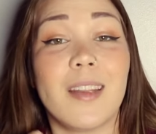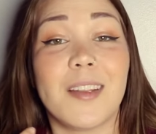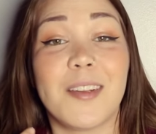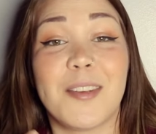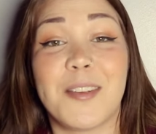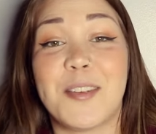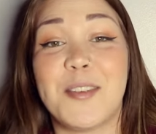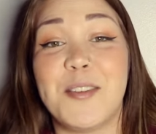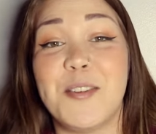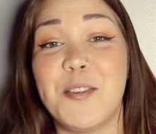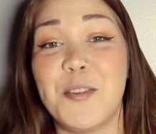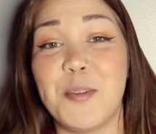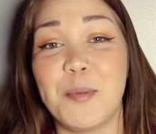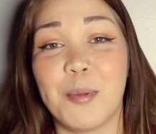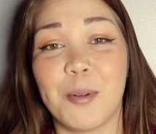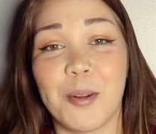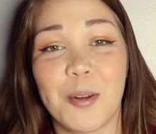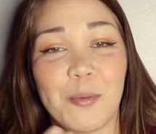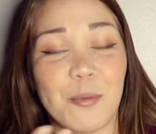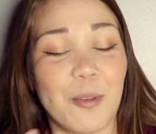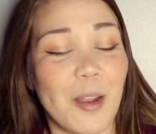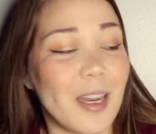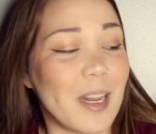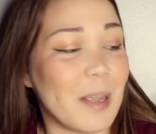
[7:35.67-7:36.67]
those
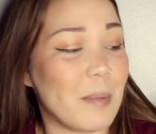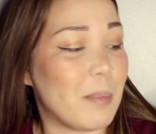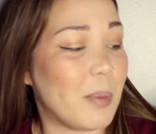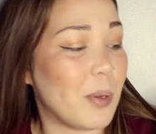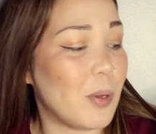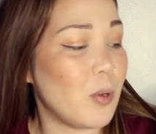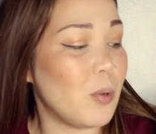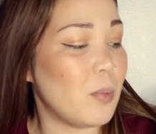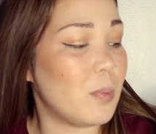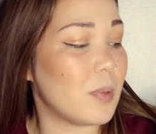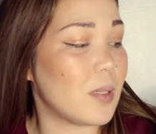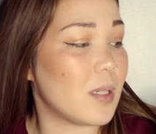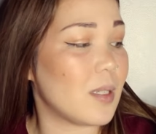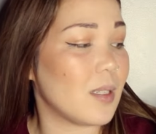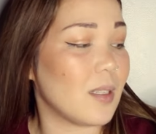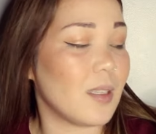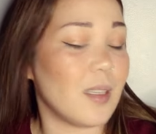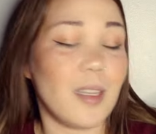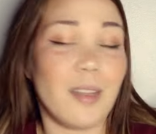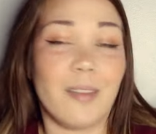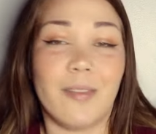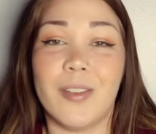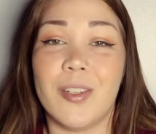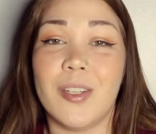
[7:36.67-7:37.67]
newborn runny poops.
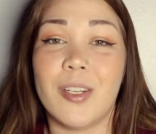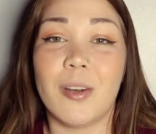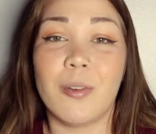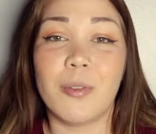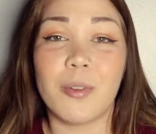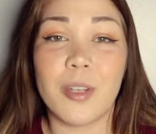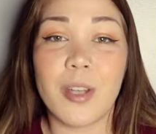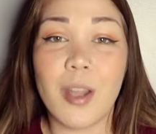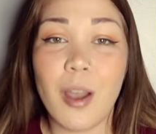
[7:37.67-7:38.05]
If you don't